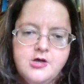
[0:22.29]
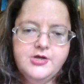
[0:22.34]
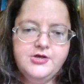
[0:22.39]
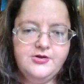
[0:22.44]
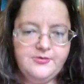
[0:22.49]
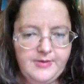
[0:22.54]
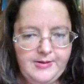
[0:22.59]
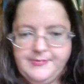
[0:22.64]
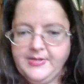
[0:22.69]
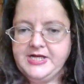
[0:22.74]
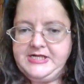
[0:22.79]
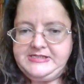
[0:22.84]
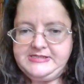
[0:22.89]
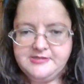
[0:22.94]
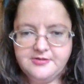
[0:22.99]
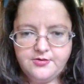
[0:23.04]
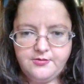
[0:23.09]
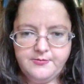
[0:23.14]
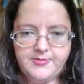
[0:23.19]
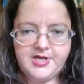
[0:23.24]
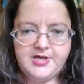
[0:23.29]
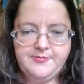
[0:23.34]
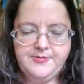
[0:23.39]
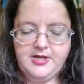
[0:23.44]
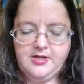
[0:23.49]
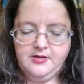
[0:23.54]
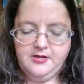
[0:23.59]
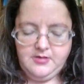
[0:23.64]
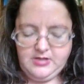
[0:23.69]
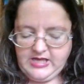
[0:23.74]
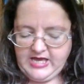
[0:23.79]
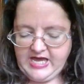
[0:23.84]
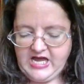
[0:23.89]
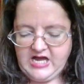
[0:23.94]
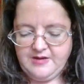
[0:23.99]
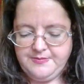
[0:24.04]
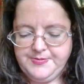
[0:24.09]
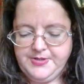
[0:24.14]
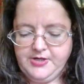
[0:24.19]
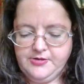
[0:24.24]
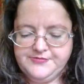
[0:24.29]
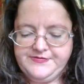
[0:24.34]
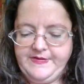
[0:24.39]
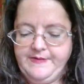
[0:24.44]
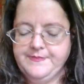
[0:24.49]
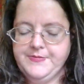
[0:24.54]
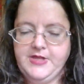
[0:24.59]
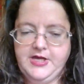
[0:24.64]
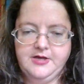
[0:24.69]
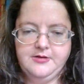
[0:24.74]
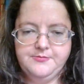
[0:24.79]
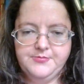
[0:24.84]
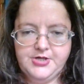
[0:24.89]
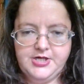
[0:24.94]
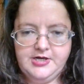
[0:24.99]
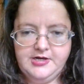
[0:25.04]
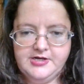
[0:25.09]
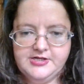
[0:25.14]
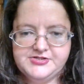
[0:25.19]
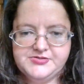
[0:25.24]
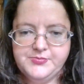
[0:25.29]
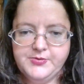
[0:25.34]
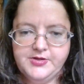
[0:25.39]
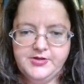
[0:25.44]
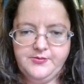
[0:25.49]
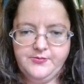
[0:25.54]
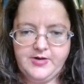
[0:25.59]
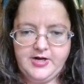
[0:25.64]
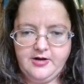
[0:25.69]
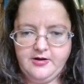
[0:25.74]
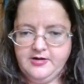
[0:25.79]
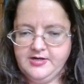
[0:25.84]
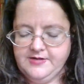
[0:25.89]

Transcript: you know, my medicine will make me a little happy or something, but it's really rare.